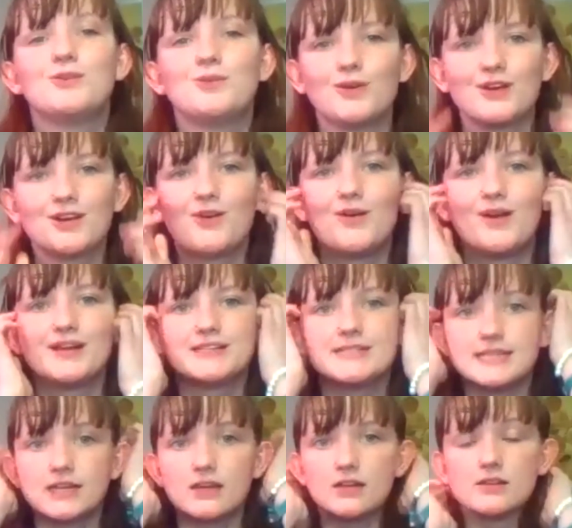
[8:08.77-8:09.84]
we're going to
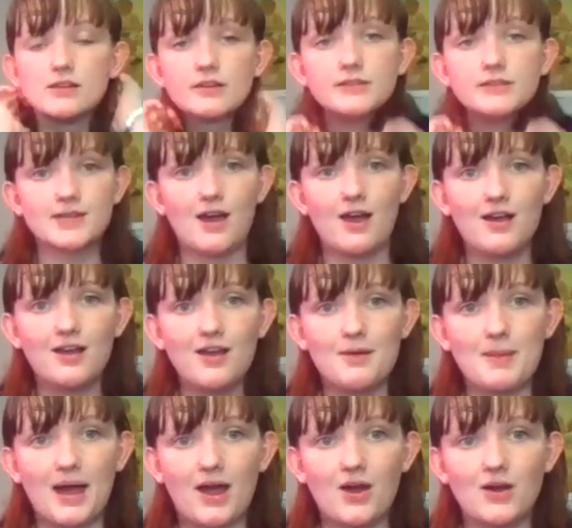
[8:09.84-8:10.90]
sing a little song
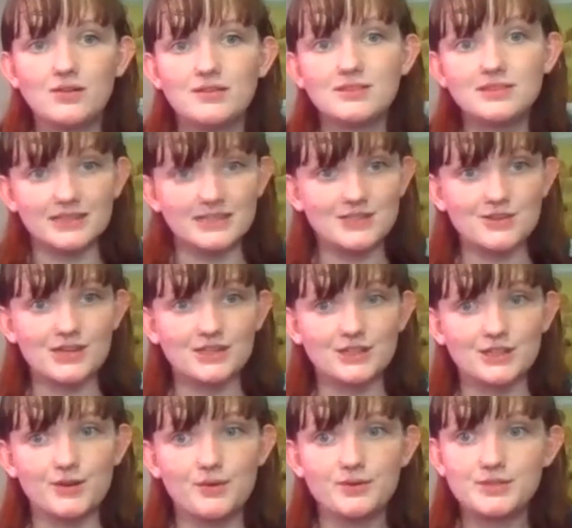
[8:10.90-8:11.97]
about things you can
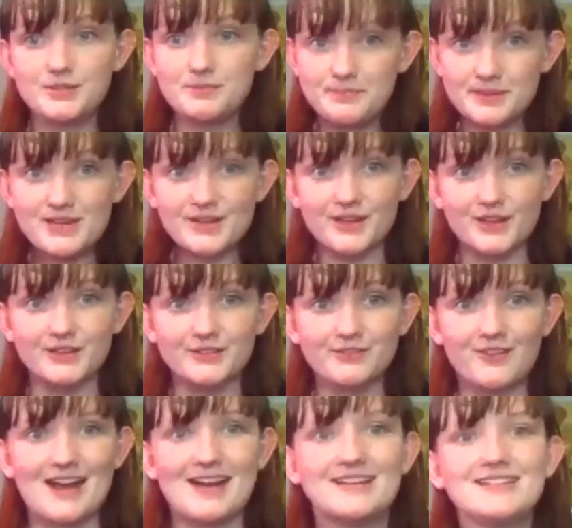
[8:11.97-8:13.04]
do to be a good
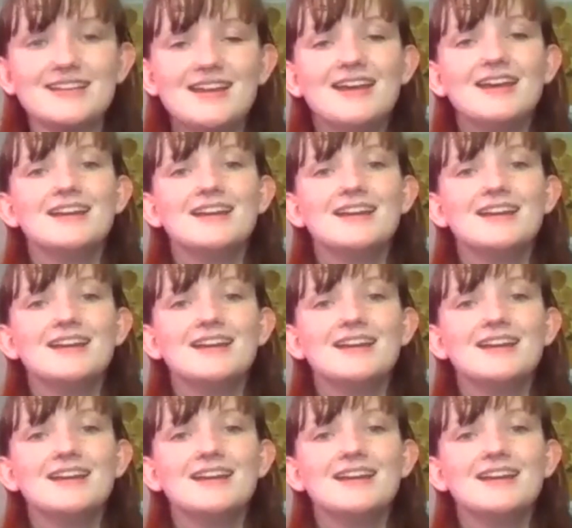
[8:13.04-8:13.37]
friend.